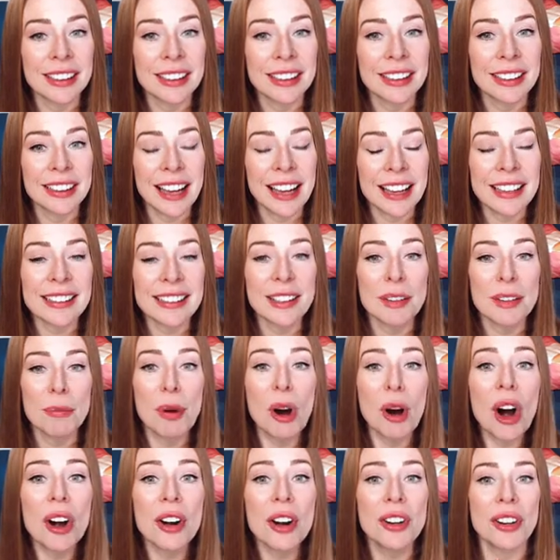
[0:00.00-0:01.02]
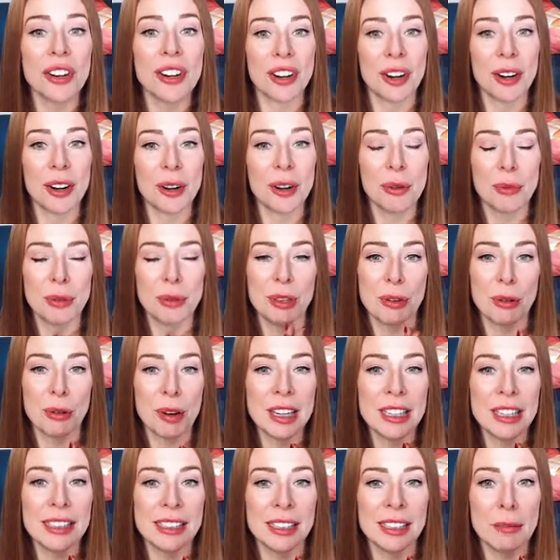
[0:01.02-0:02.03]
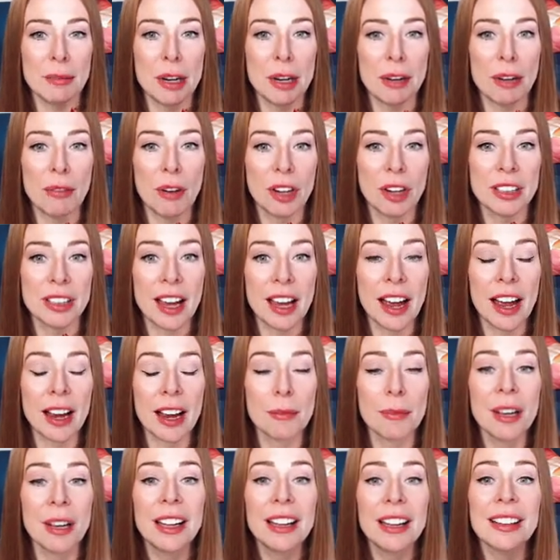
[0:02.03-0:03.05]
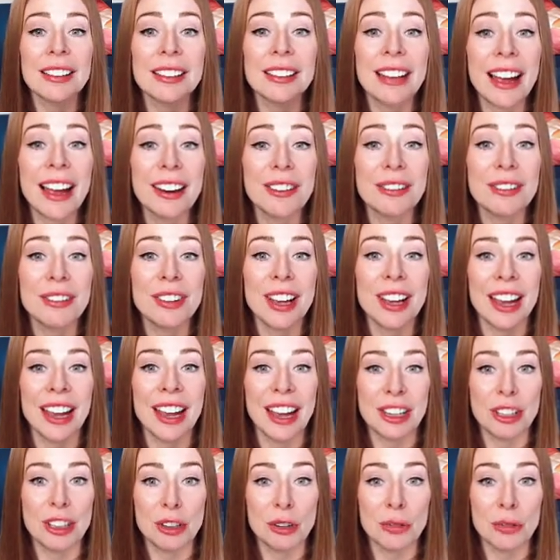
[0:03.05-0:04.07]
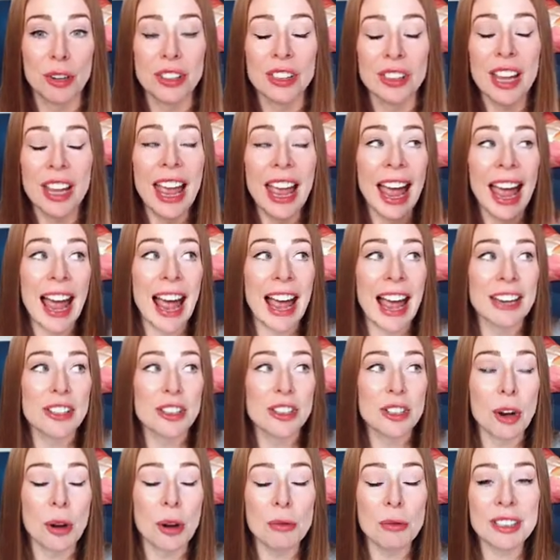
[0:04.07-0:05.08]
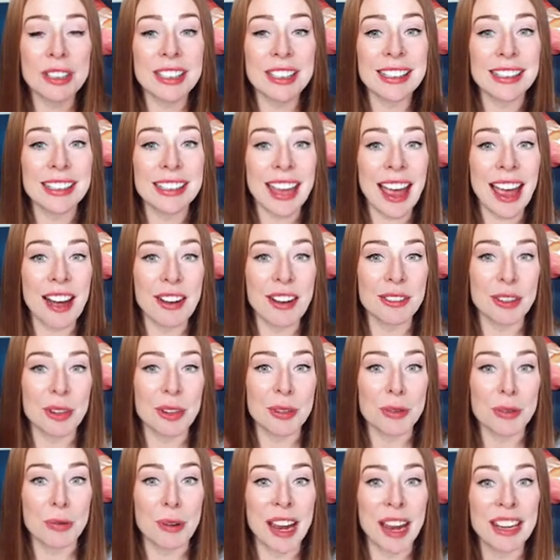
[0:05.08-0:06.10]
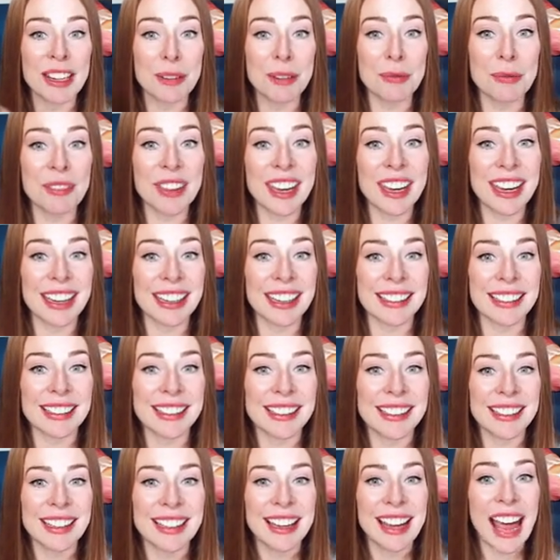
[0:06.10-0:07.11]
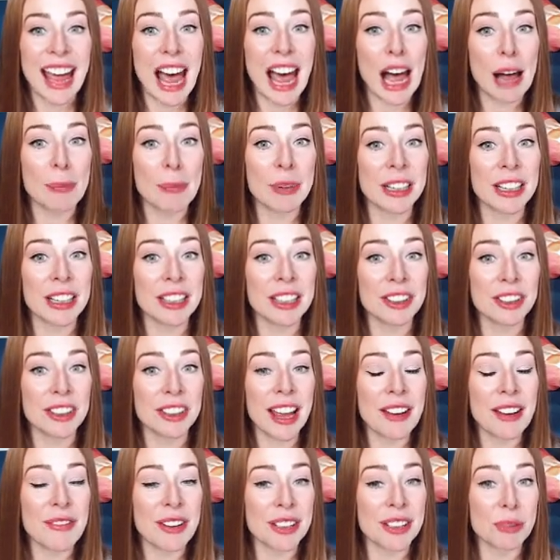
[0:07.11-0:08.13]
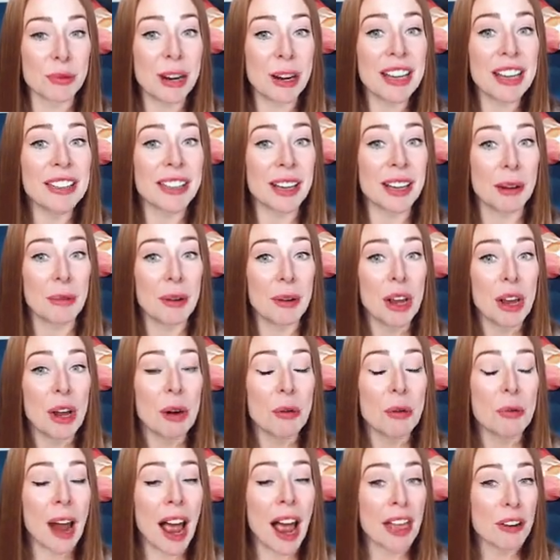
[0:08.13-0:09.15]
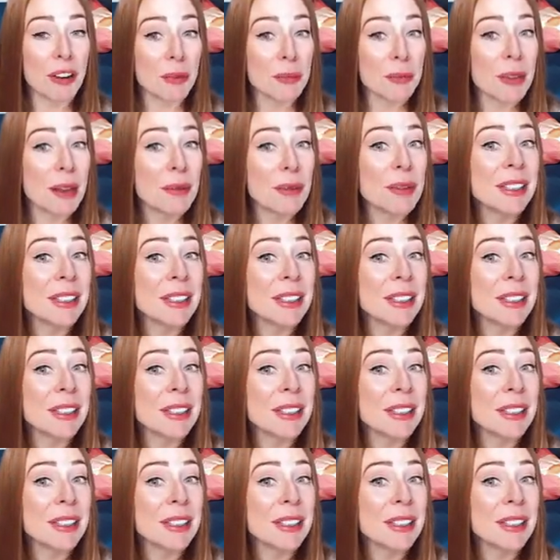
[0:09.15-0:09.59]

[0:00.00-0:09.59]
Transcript: Yes? Partner with the greatest teammate of all time, life and universe. And don't discount those random things happening in your life as random. Rather, maybe